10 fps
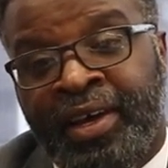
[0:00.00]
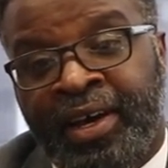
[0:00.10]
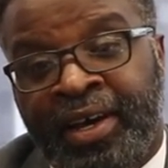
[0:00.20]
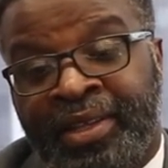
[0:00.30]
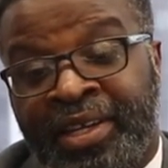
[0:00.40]

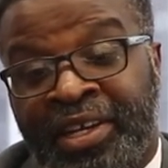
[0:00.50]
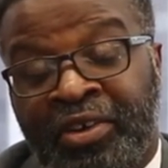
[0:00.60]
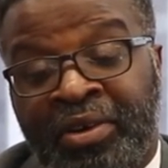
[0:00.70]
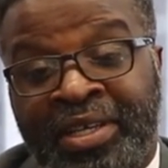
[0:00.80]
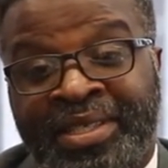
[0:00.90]
the
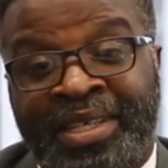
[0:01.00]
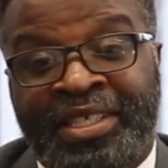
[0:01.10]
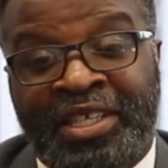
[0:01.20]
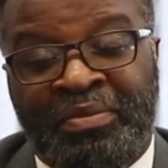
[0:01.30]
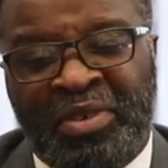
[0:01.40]
nearly
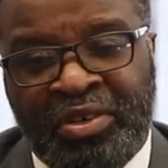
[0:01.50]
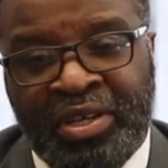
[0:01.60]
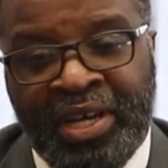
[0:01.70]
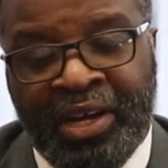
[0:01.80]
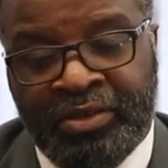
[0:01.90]
$60
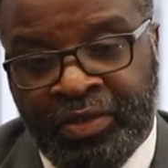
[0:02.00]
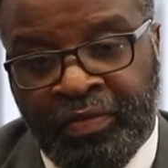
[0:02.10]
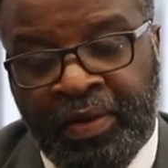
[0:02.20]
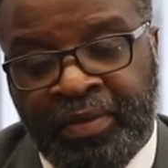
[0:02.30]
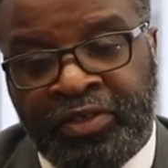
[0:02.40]
million of
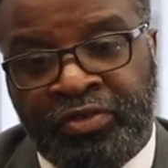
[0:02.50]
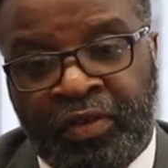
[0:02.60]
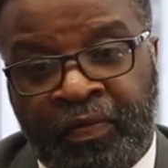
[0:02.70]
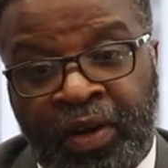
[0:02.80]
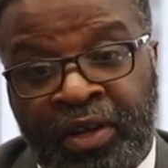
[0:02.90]
revenue
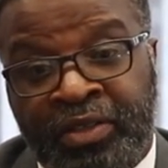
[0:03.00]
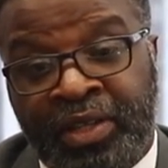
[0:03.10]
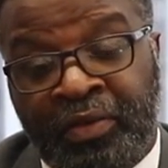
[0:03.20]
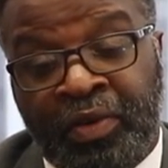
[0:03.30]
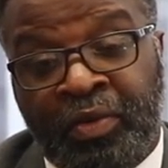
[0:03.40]
shortfall
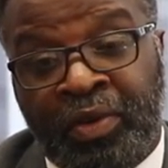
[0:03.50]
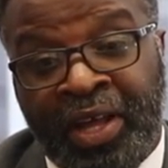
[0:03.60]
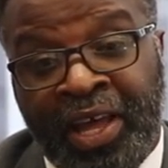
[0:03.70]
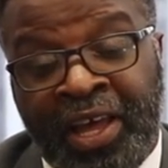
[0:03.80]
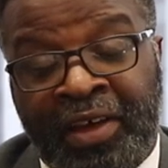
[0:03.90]
that we will
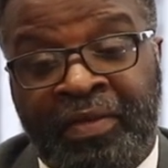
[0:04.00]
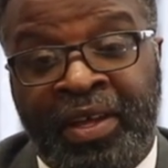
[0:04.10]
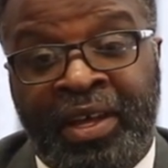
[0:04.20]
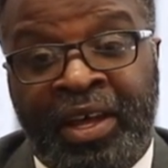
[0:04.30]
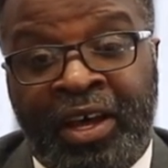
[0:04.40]
have
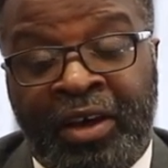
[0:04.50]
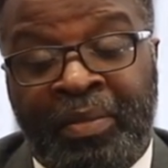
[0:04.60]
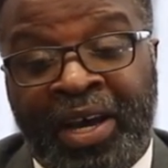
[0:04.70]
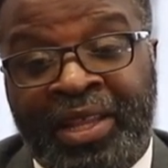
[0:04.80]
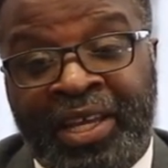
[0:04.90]

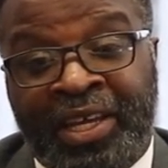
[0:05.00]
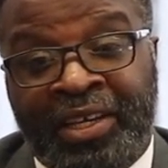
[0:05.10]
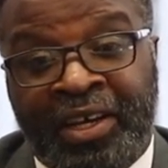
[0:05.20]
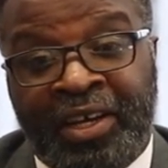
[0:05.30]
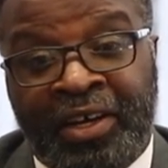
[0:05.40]
by the
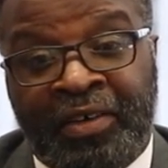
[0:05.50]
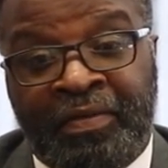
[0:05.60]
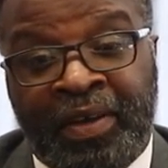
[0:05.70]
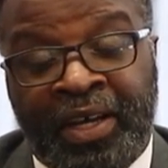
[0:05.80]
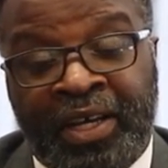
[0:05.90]
end
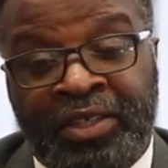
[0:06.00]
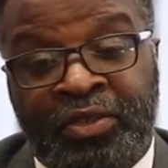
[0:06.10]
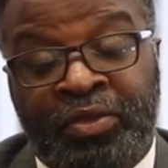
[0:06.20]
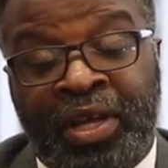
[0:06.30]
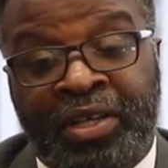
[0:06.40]
of
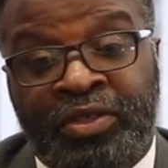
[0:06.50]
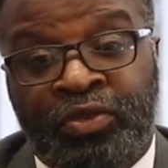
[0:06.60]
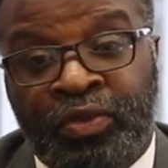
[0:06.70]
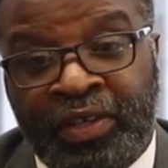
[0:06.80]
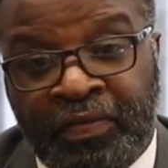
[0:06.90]

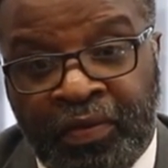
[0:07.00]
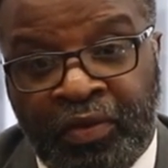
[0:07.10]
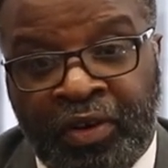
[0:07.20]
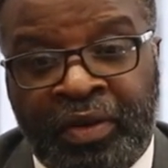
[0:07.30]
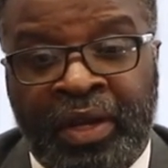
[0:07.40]

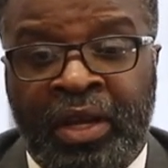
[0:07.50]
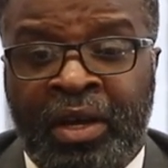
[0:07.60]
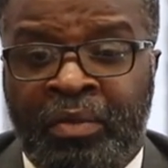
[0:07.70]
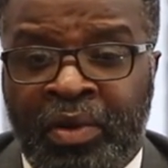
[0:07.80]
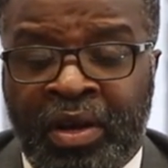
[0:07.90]
2024,
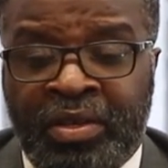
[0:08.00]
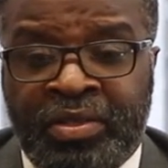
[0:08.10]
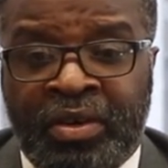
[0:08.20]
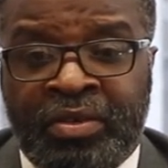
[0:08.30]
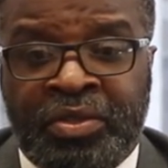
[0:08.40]
but
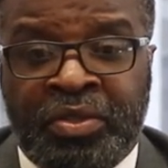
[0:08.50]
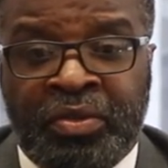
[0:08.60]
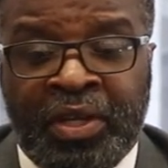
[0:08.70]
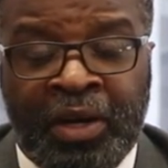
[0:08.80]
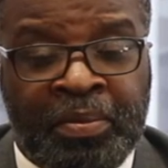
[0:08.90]
also
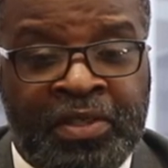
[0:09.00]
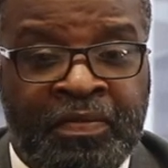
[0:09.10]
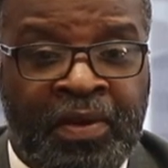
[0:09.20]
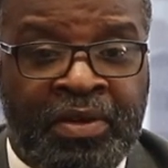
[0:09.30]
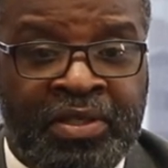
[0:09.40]
to help us
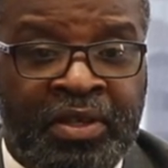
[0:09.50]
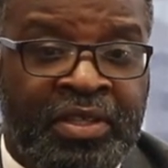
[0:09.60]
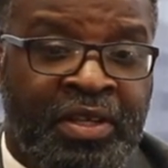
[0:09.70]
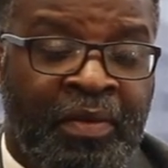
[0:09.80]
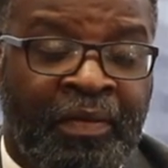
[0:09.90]
focus
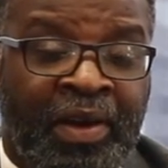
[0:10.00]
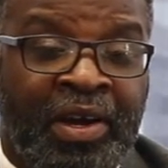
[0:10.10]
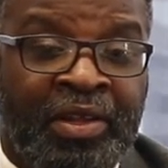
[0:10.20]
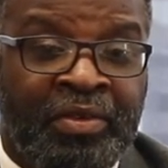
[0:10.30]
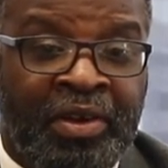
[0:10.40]
on some of our
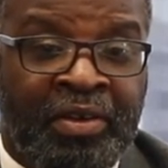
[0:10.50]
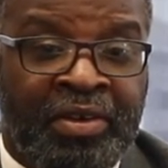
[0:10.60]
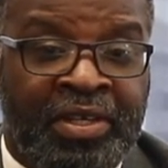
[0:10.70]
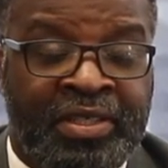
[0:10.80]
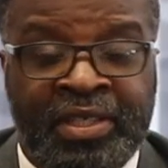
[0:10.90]
other
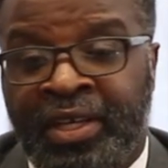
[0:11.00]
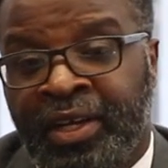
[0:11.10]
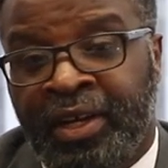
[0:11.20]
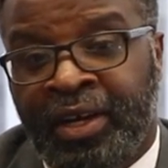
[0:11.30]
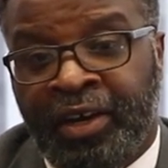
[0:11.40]
areas
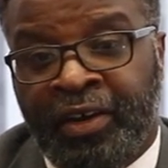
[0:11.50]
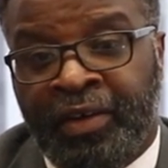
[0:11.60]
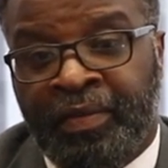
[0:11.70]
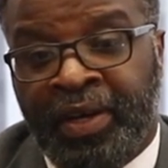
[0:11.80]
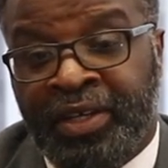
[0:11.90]

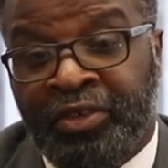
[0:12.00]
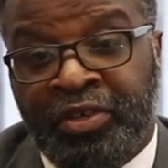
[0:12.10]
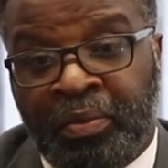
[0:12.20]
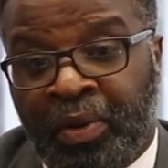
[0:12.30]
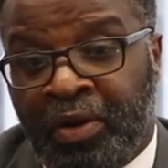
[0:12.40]
of
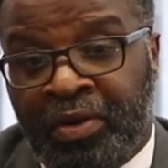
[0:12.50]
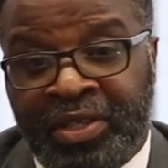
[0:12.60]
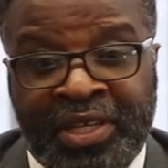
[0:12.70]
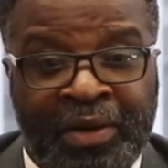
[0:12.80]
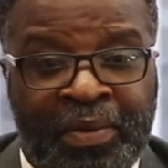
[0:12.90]
near-term
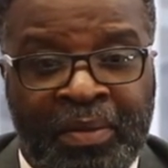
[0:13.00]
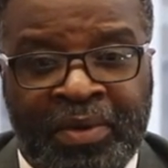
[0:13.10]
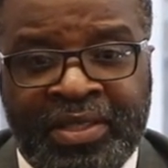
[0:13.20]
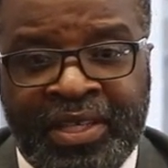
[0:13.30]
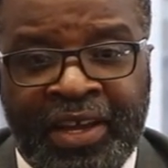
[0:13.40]
priorities like
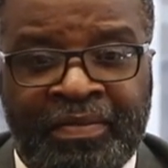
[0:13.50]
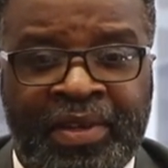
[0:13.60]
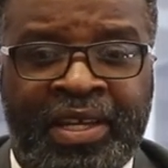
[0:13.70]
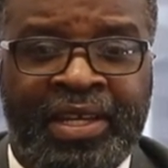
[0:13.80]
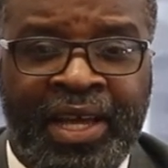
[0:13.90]
public
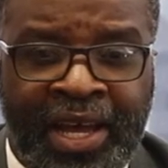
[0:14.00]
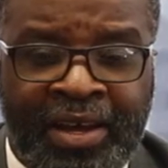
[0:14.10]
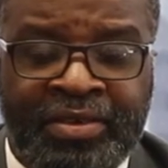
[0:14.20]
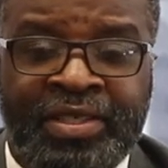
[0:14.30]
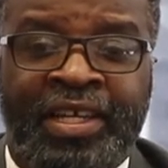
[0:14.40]
safety and
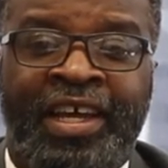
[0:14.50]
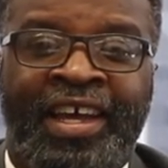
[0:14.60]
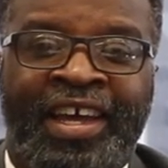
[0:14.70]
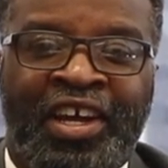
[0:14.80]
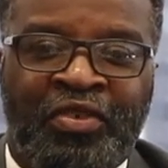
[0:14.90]
housing,
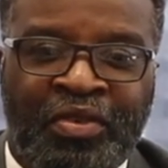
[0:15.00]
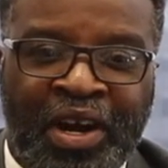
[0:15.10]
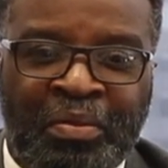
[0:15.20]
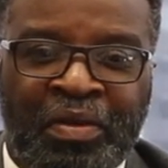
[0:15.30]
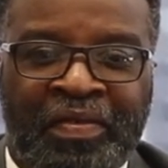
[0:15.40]

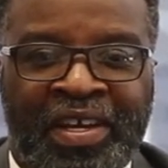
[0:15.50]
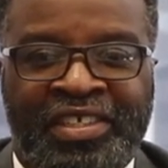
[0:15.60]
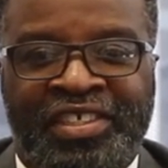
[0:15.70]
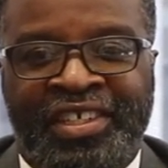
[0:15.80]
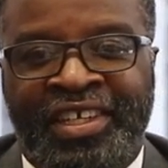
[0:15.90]
crime
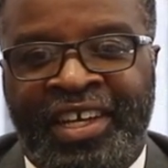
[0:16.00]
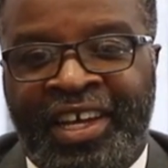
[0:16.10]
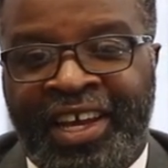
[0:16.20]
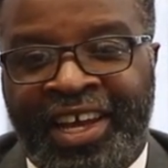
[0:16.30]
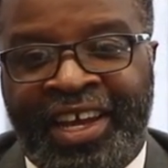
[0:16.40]
prevention,
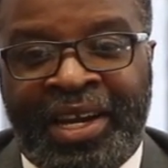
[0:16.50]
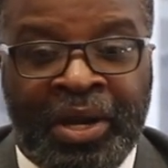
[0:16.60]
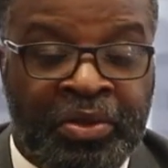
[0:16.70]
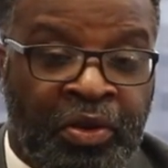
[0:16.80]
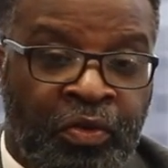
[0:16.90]
and
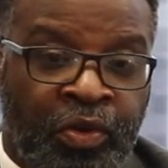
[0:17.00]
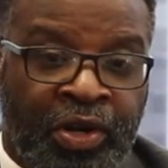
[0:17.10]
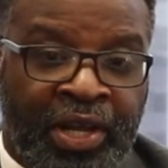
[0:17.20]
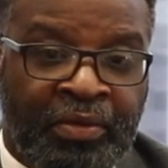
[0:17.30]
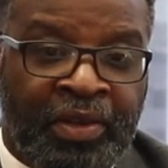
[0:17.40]
our Third
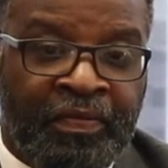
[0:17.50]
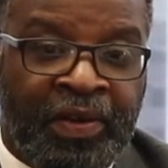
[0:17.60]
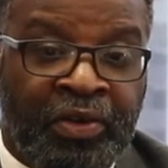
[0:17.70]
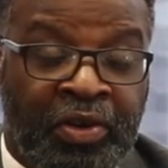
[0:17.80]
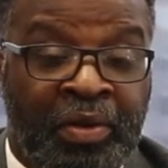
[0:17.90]
Ward Equity
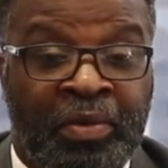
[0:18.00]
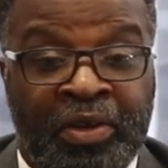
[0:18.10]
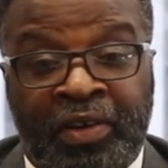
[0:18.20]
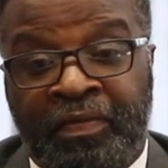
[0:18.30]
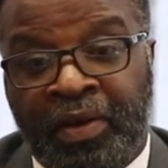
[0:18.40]
Fund, our
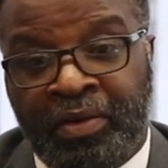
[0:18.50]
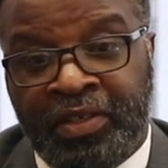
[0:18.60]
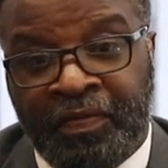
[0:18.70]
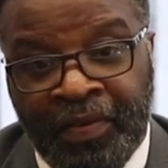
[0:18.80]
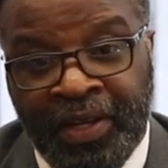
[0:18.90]
Neighborhood of
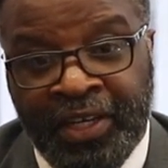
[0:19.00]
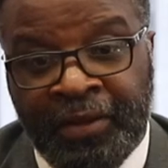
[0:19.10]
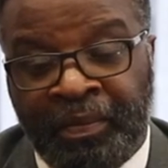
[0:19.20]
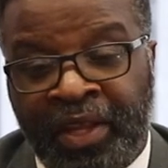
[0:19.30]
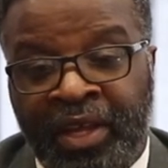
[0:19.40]
Focus
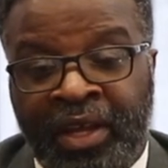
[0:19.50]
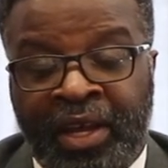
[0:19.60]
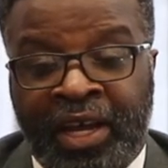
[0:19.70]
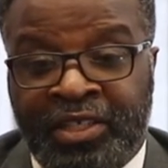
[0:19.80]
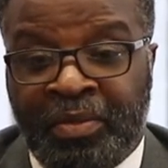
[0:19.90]
funding.
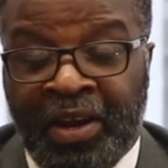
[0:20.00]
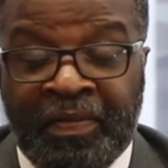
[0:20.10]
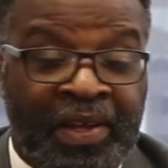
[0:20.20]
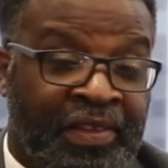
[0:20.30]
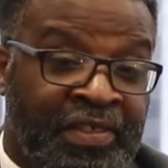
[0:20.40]
As a matter of
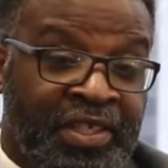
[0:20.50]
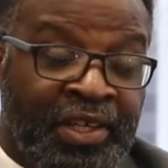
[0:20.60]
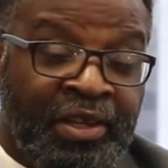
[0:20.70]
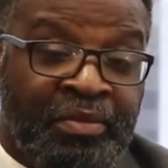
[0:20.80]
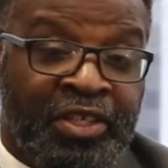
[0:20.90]
fact, the
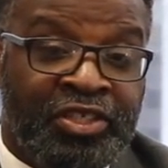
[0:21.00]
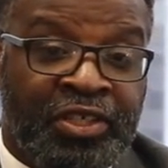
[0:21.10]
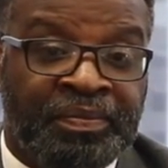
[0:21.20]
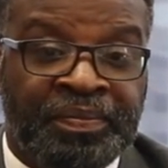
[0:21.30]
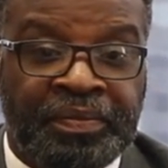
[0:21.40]
City
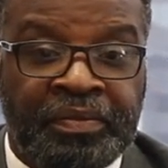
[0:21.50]
Commission